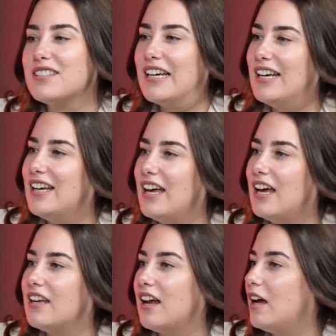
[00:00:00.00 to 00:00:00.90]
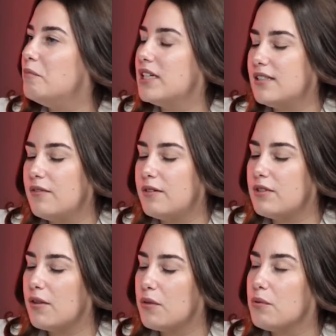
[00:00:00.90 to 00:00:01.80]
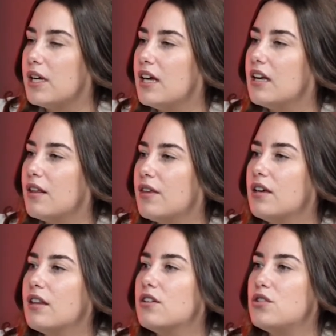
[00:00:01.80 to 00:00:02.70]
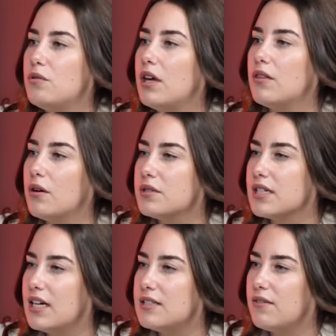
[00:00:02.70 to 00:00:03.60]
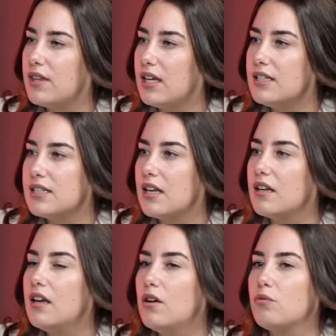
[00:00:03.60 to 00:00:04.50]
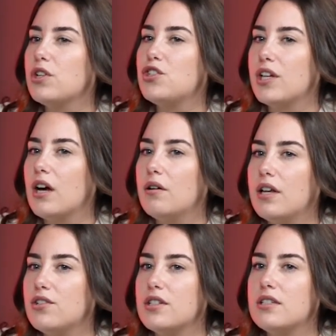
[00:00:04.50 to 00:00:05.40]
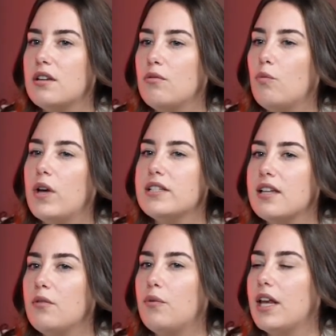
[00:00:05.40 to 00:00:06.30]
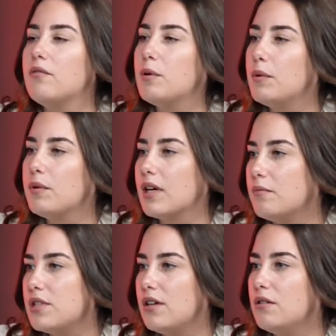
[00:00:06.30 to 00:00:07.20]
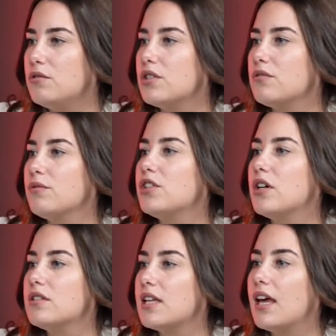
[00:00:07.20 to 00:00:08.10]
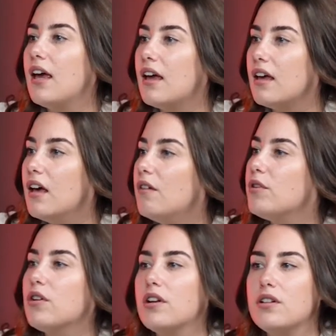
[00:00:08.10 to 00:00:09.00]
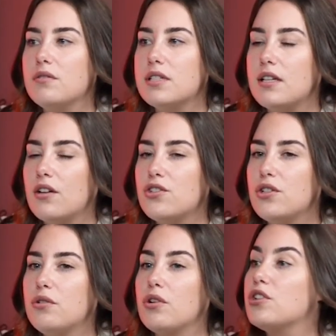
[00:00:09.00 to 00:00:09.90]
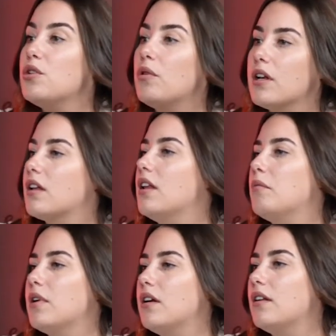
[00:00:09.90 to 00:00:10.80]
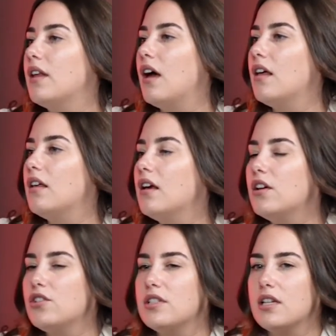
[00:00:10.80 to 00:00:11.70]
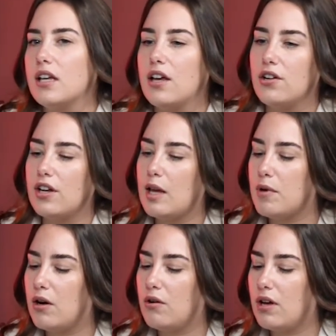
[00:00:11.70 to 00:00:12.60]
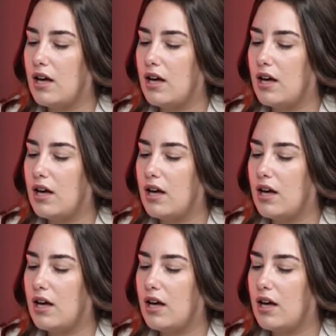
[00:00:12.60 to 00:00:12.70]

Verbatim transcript: Yeah. And I myself have done three. And I think that doing those kinds of things and mm-hmm. reaching out and just, instead of waiting for people to come to you, just reach out and say, hey, if you're going to do a styled shoot or do you want to collaborate on that? Mm-hmm. Just to get your name out.